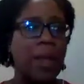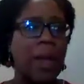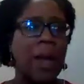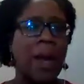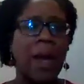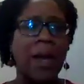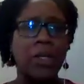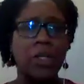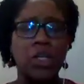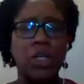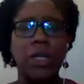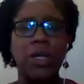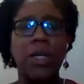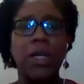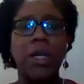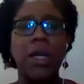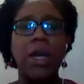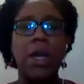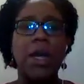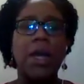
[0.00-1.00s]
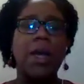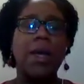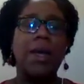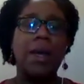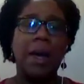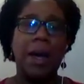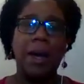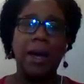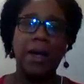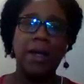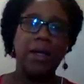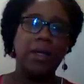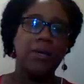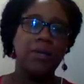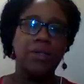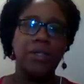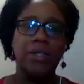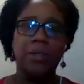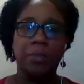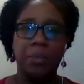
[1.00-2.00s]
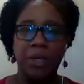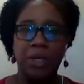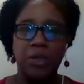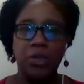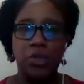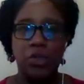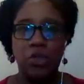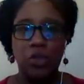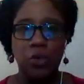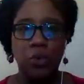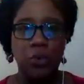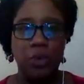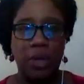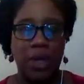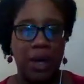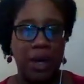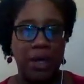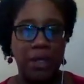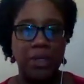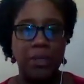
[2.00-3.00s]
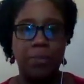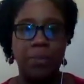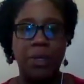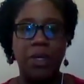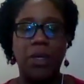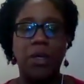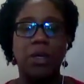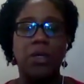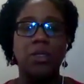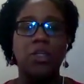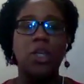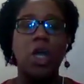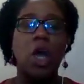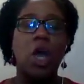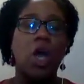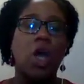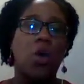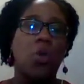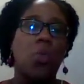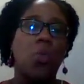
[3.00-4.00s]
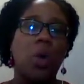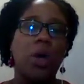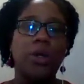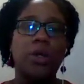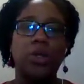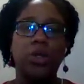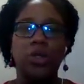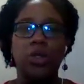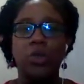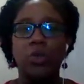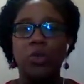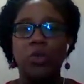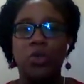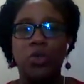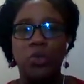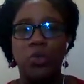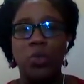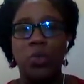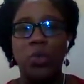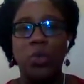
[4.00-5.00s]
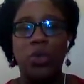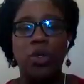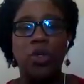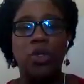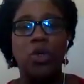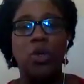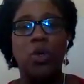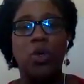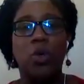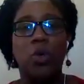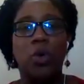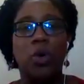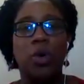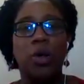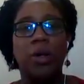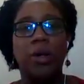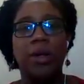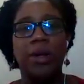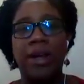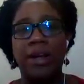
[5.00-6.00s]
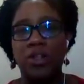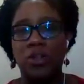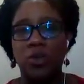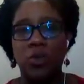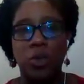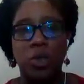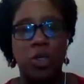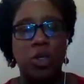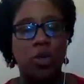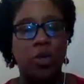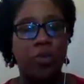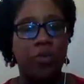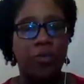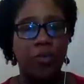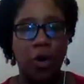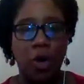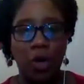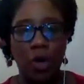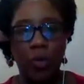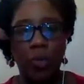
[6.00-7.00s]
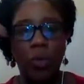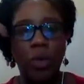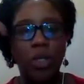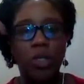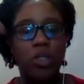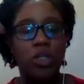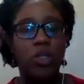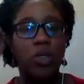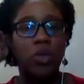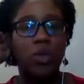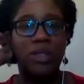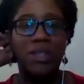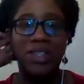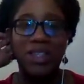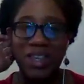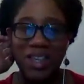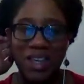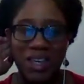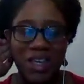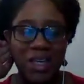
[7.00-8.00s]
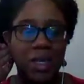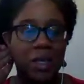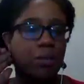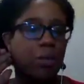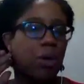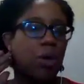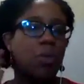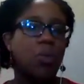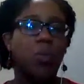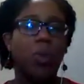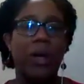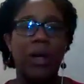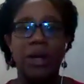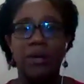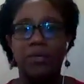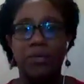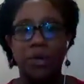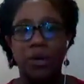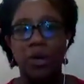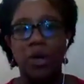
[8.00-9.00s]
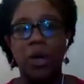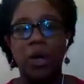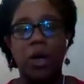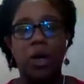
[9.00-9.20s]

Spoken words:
actually kind of speaks to that, because what you do, your network, your followers, your team, whatever